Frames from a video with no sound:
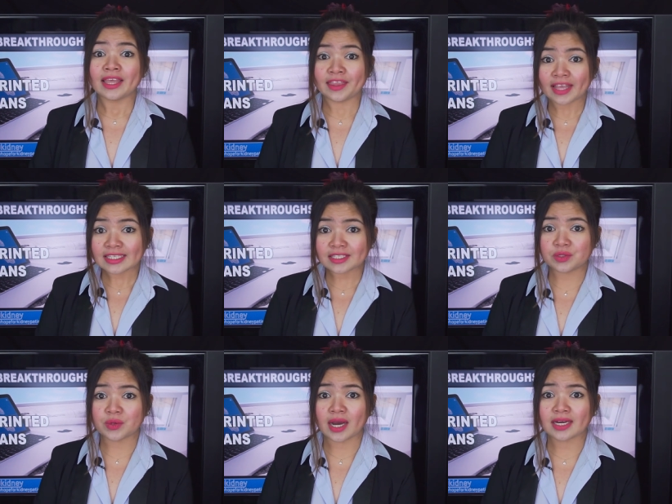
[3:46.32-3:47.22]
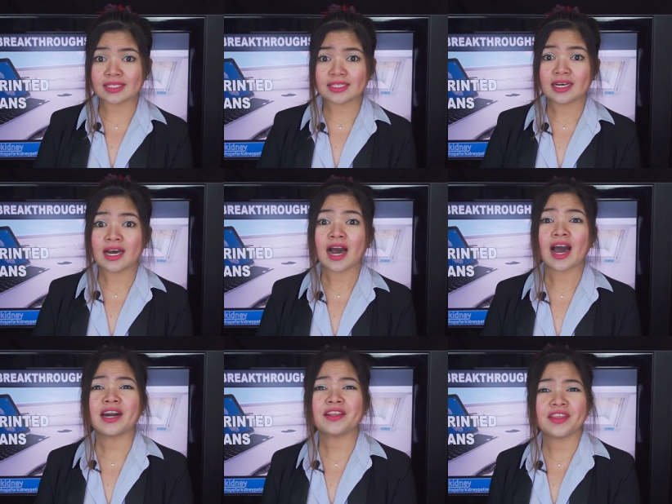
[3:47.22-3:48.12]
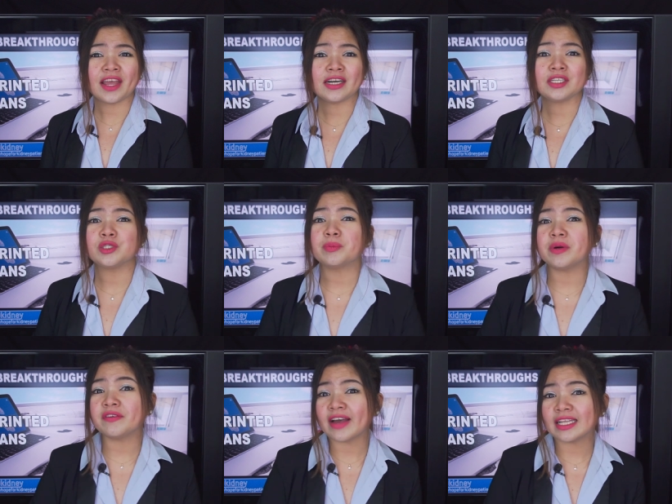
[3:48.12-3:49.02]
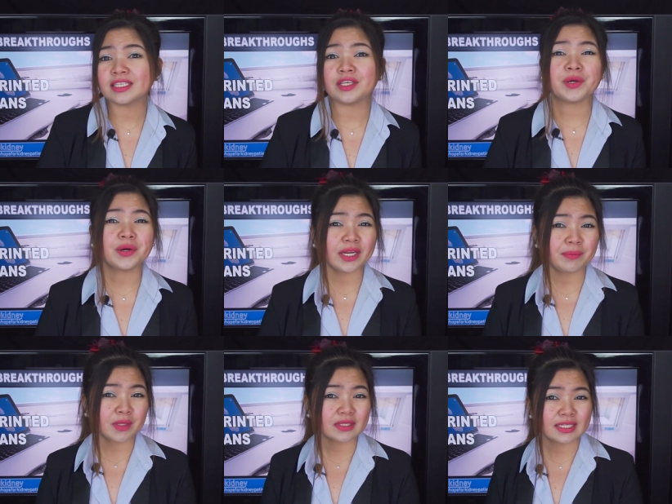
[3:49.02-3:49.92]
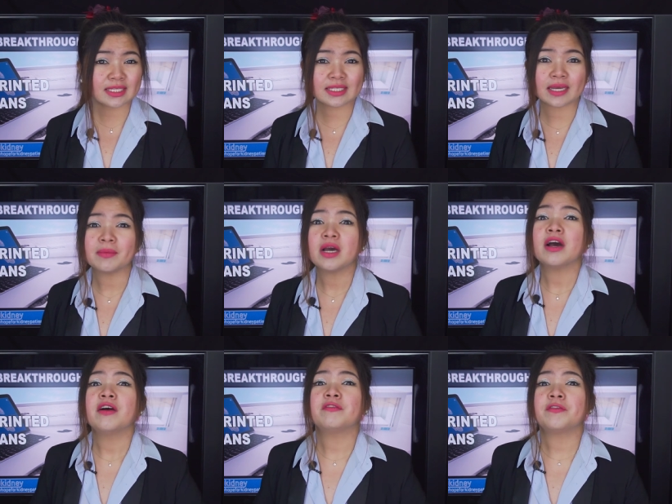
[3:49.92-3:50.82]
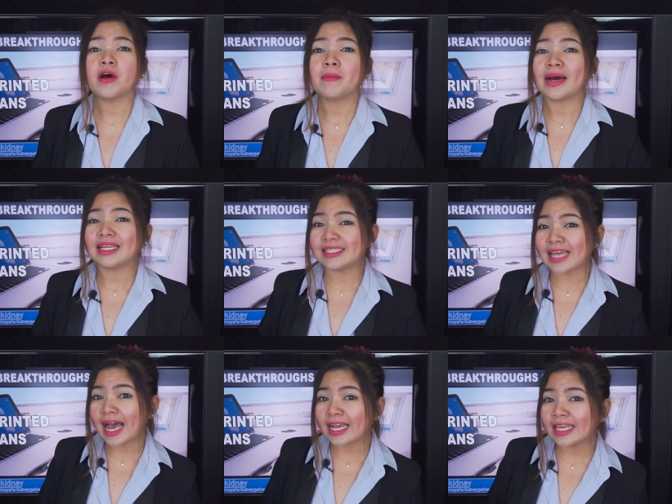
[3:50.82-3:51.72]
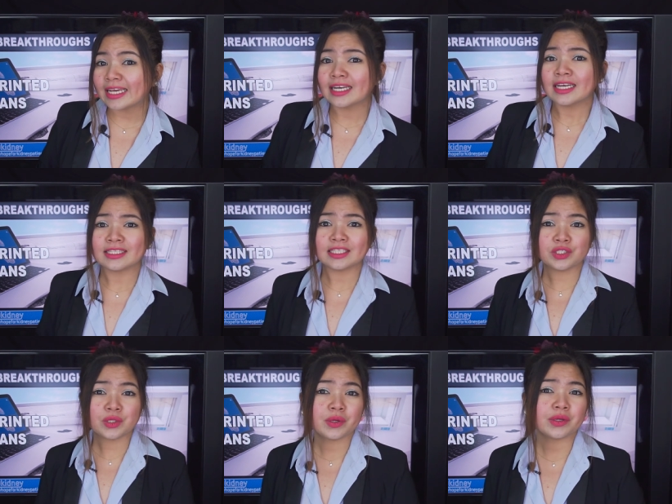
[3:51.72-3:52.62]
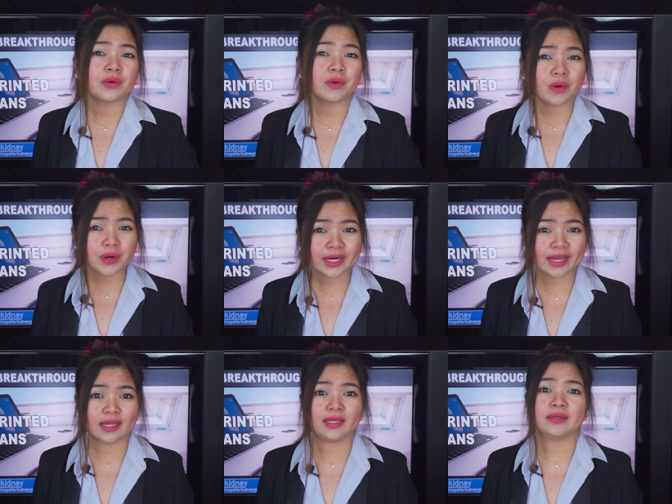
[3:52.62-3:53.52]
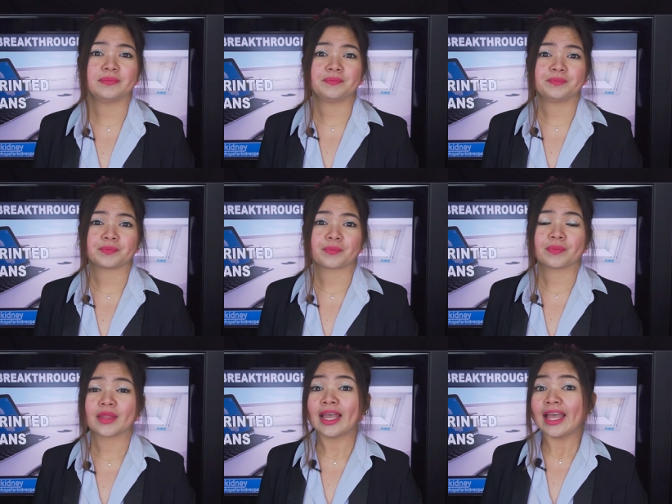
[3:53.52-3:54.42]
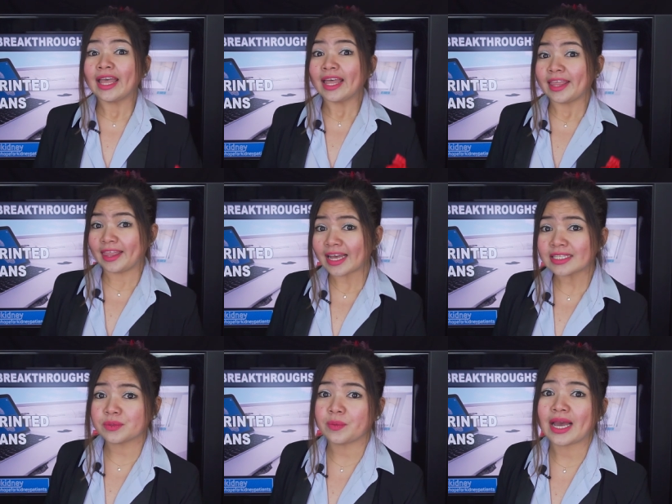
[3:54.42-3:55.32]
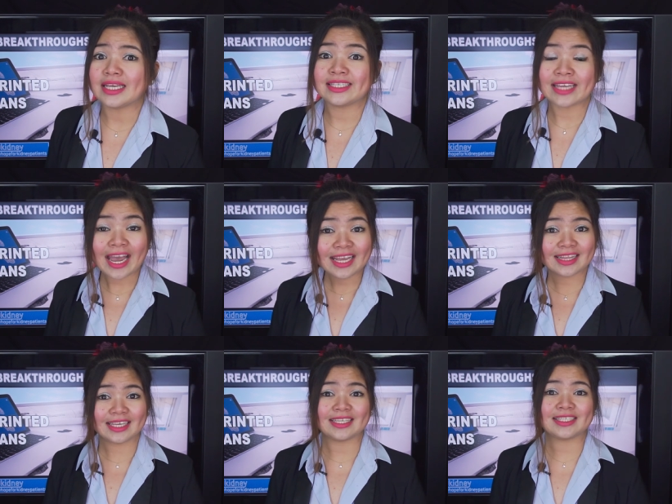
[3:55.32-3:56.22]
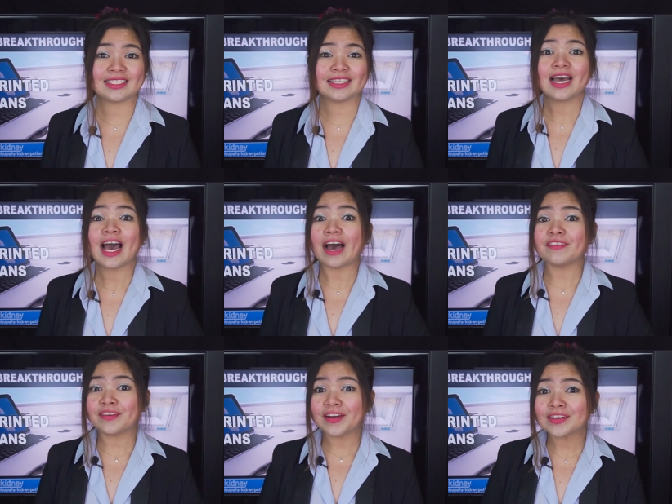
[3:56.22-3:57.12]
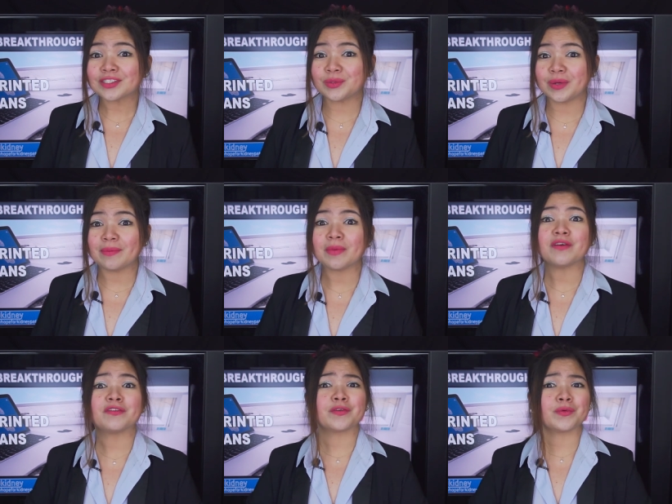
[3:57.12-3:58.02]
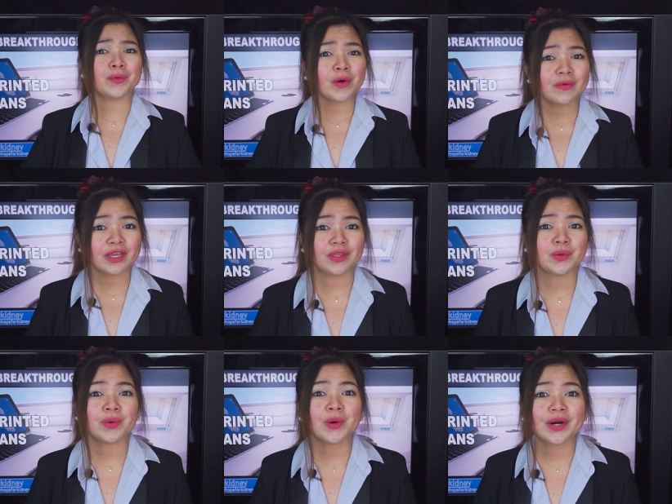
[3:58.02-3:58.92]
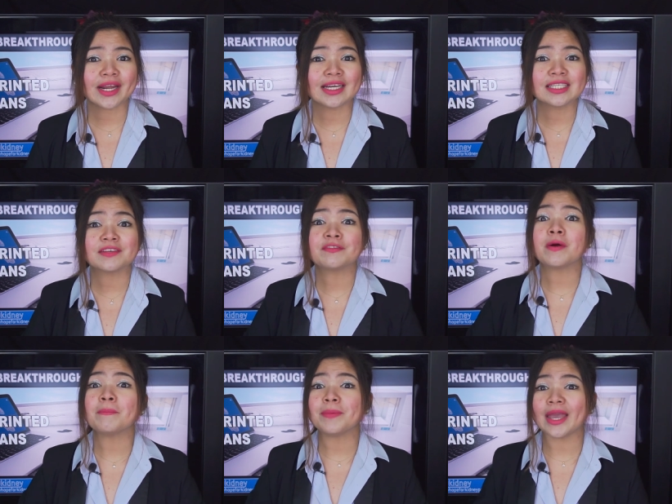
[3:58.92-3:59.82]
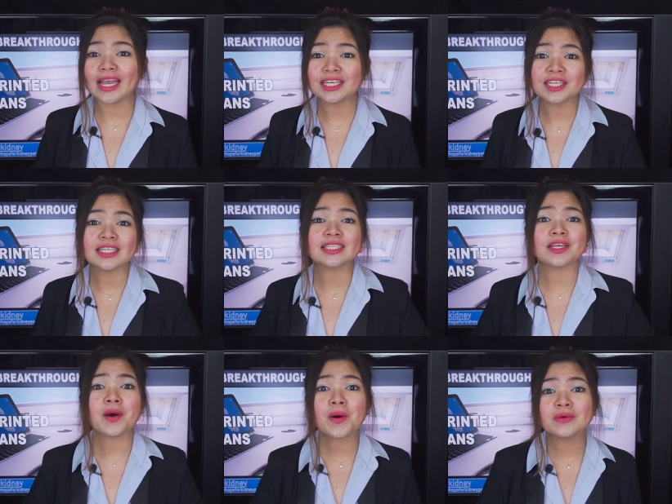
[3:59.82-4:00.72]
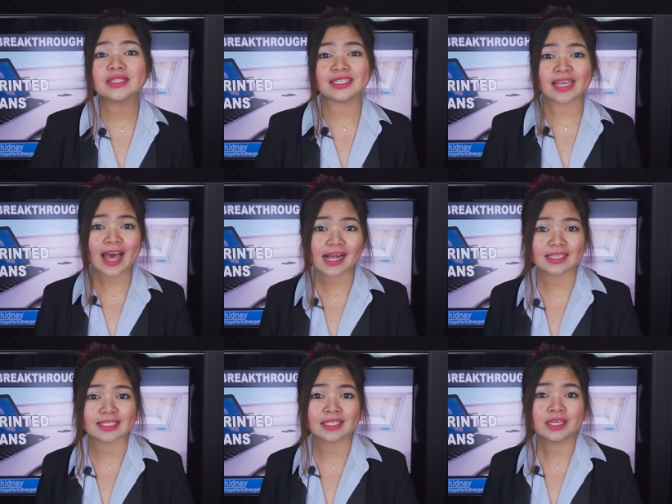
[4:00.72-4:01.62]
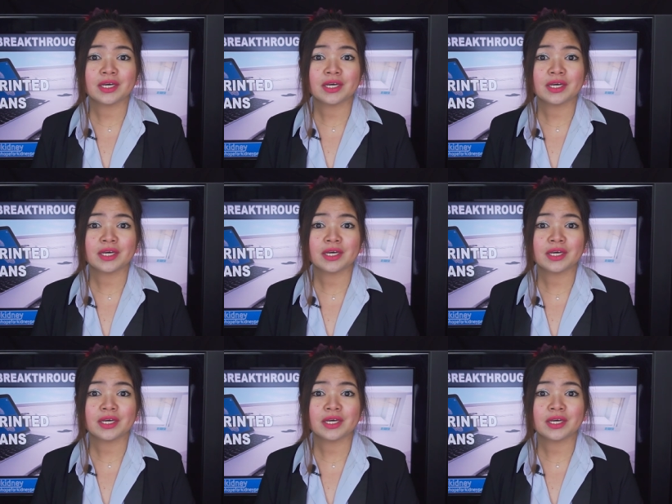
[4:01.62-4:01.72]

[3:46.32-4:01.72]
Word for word: These drugs are there to prevent your immune system from attacking the donor organ. That's why scientists have long dreamed of growing new organs from patients' own cells,